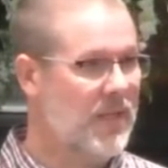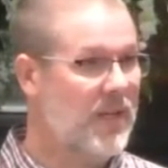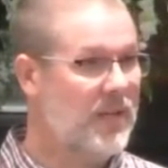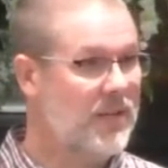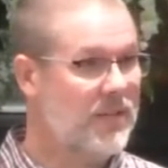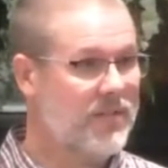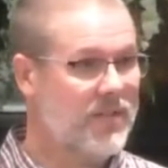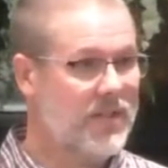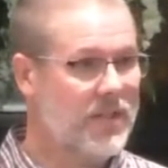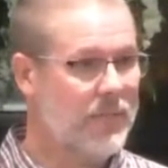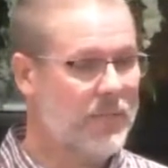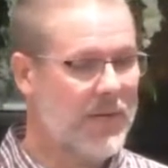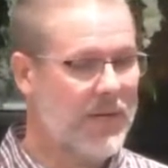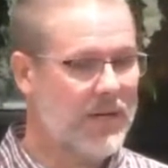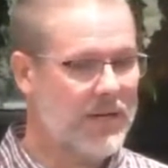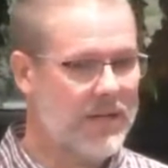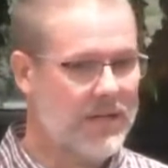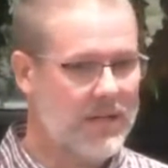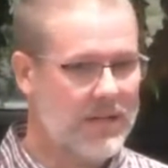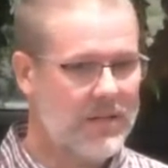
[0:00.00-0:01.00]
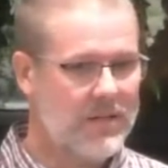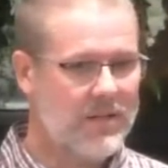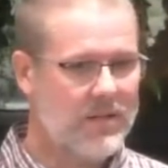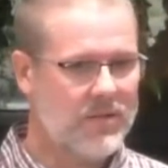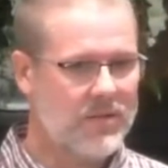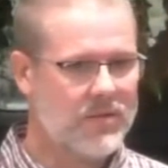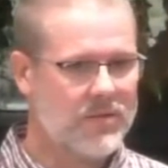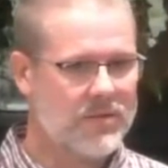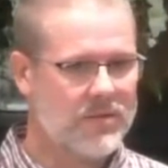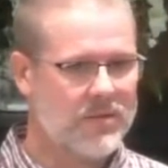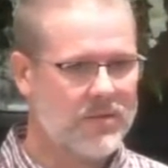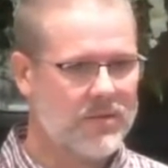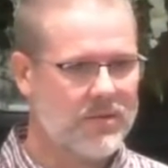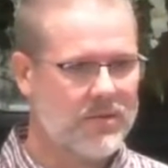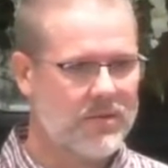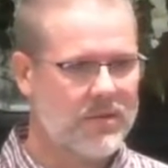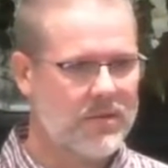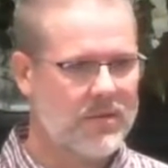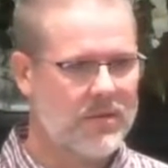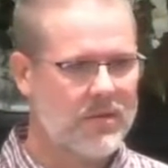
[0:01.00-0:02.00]
And the thing about it is,
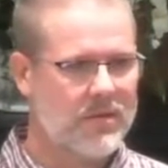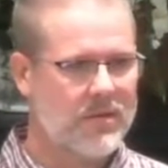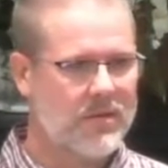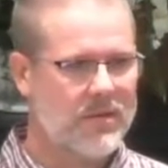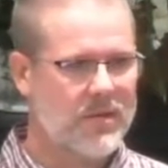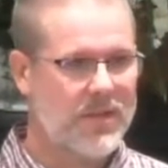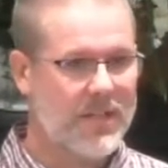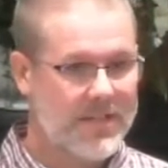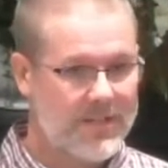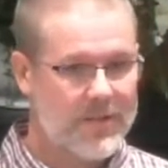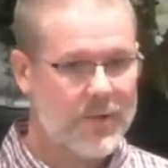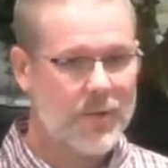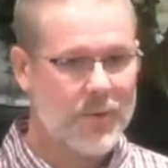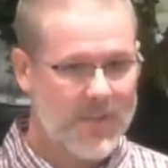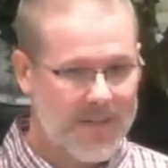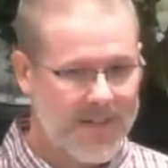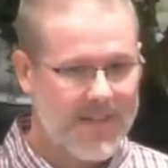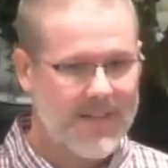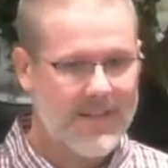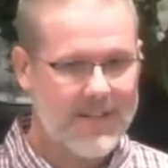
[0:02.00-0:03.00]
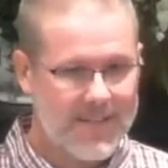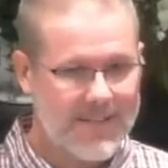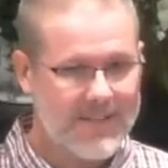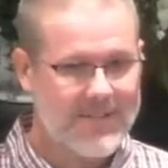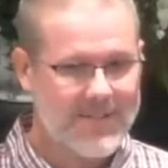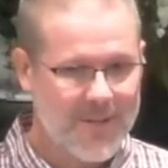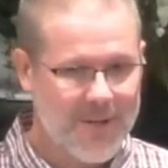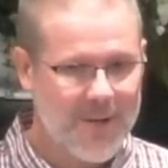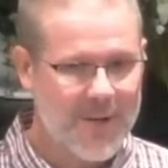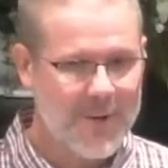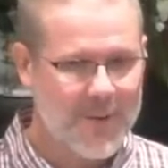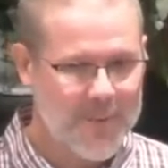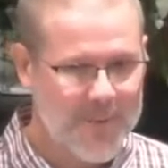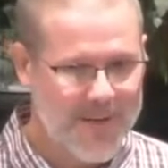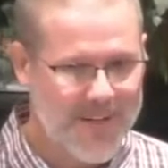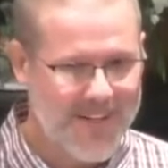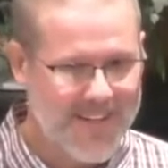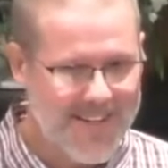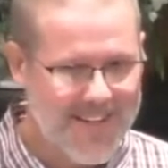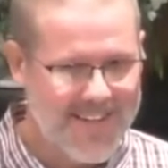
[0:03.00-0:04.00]
it's okay that it's not
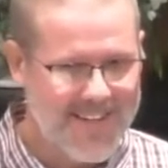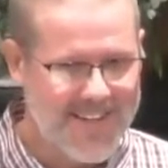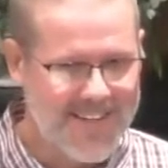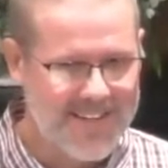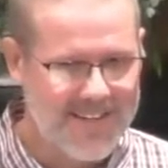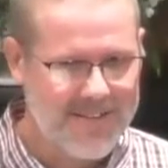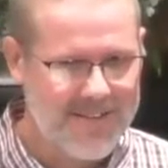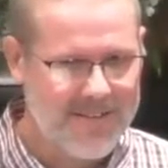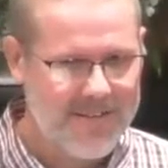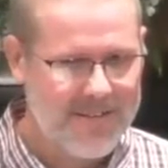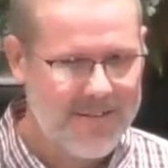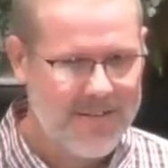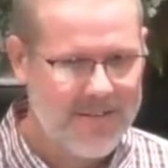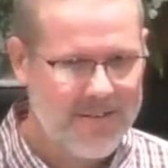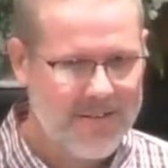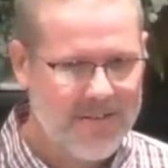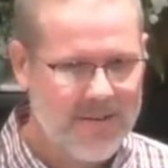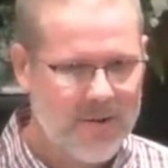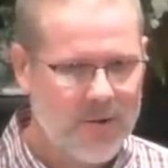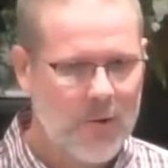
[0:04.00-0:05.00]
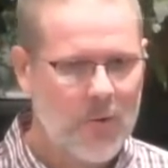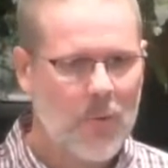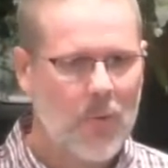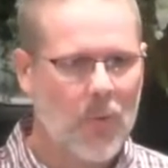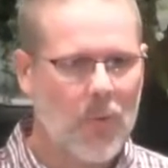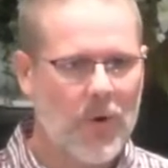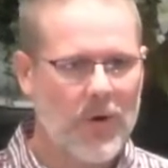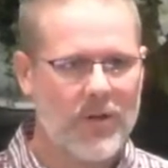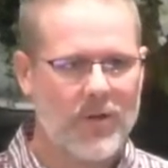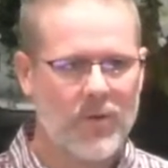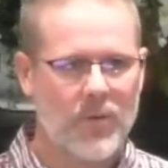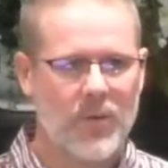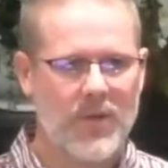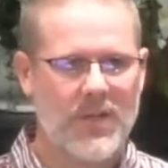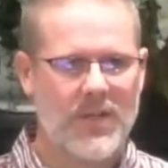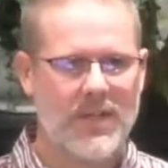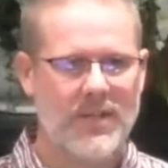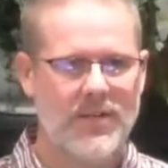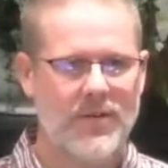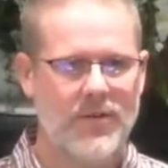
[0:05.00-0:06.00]
okay. What do
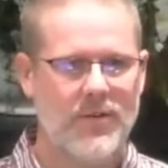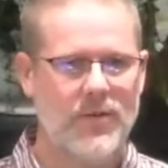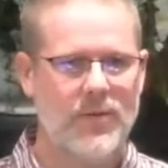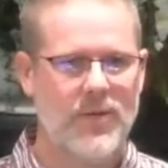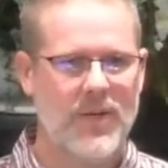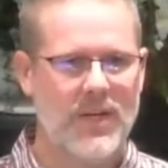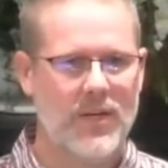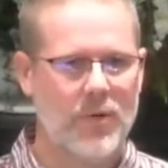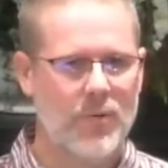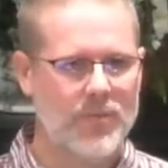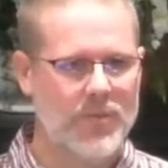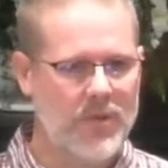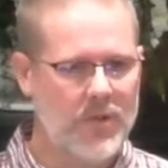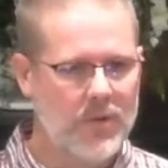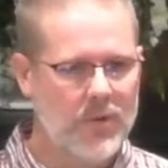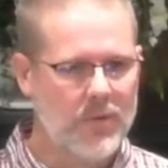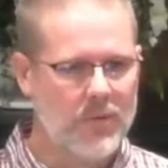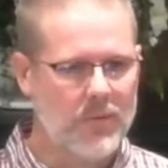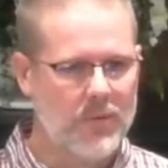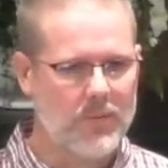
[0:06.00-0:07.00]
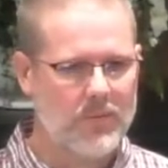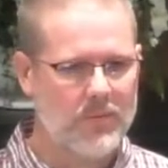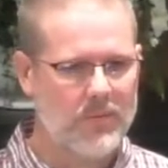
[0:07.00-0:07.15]
we need to do to help you?